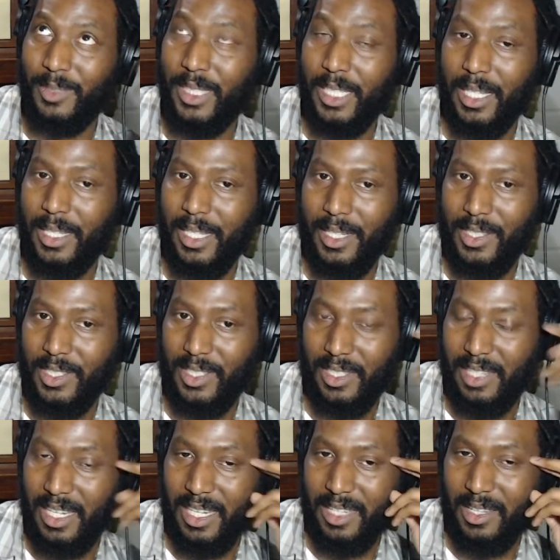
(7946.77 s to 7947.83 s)
they're just
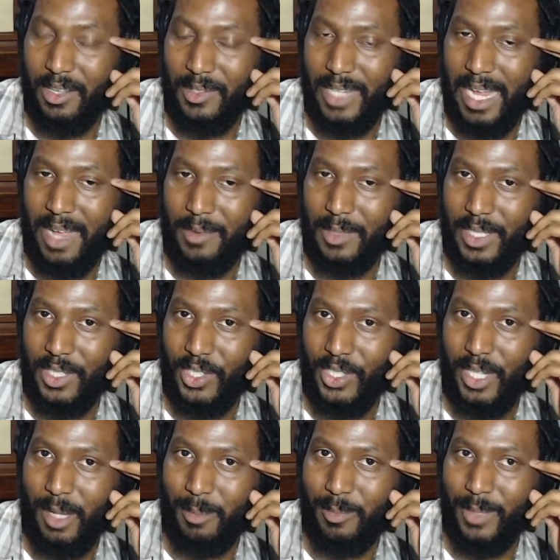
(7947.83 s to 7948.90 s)
going to go down with the
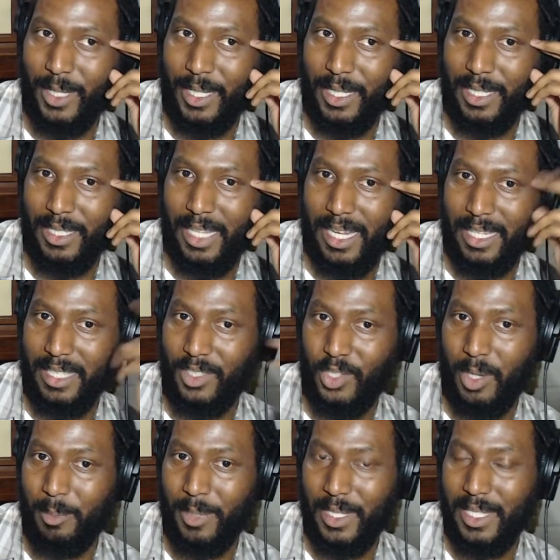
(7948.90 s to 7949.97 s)
ship. And like
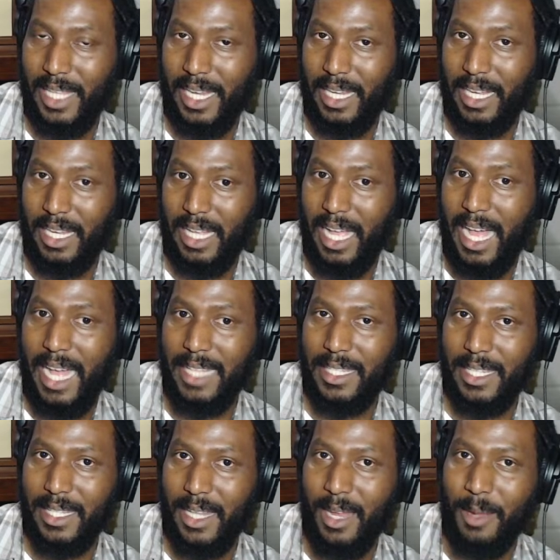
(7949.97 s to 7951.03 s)
Trump is like a god to
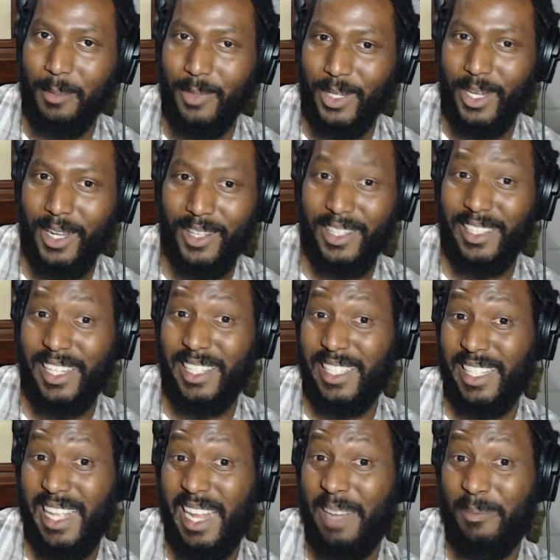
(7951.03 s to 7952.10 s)
them. There's a
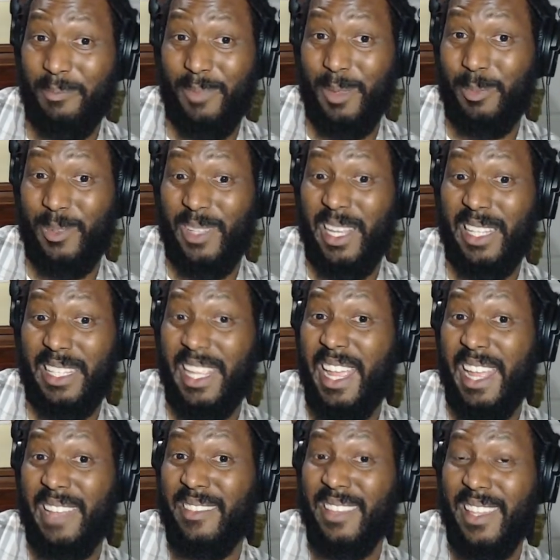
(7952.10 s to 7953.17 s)
lot of people like
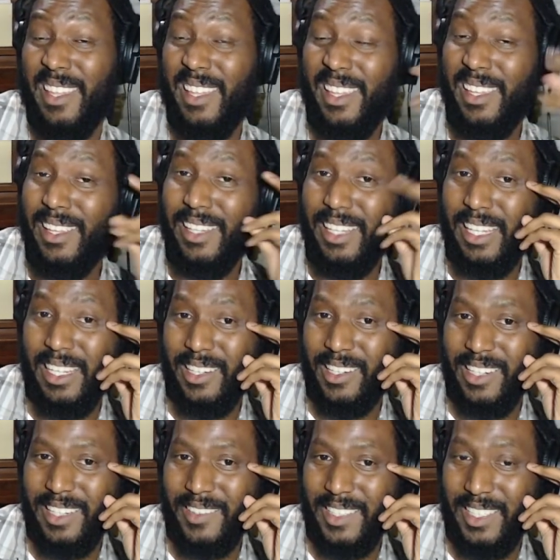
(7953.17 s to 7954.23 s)
that
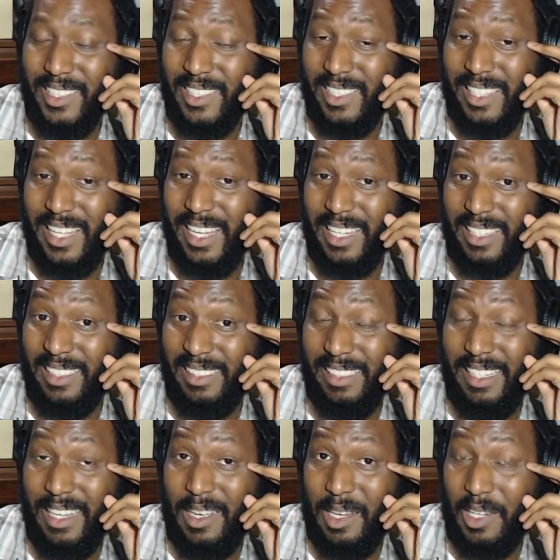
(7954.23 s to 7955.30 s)
here, which is like,
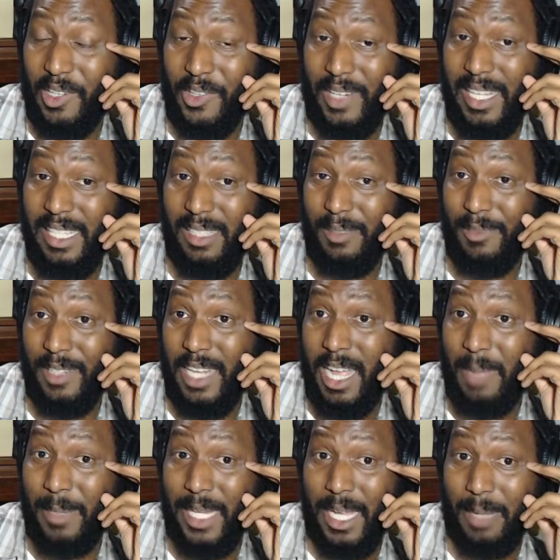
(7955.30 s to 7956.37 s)
a crazy
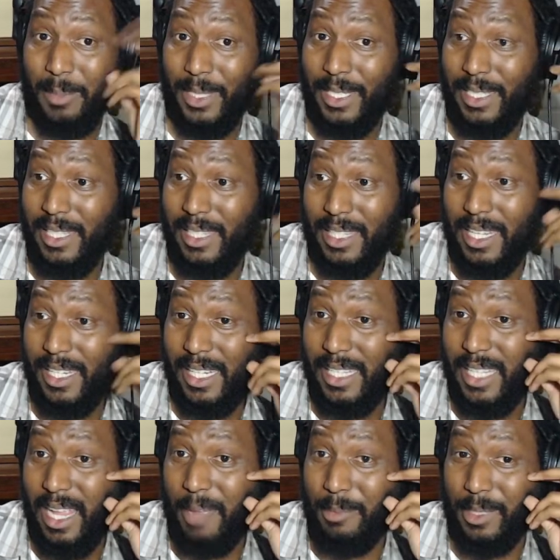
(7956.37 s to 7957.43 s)
phenomenon. But it's a thing that's
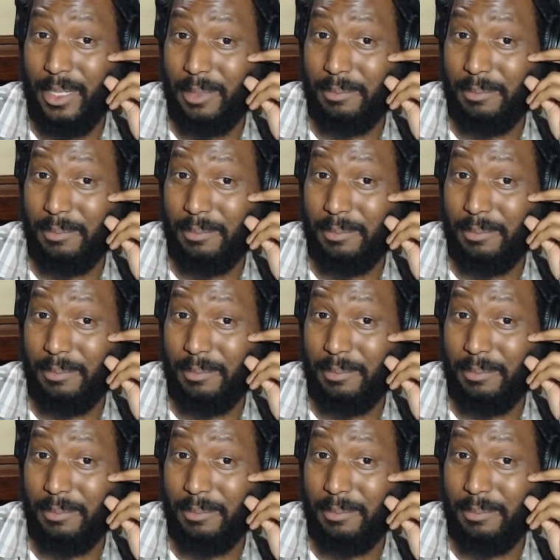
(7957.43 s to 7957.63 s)
happening.